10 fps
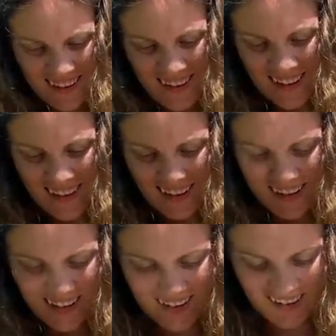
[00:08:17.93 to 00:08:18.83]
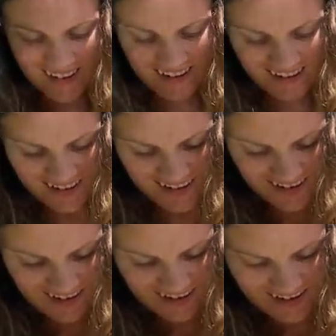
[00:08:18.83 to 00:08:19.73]
before we can.
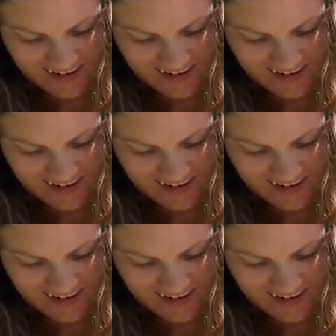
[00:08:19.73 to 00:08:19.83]
Um,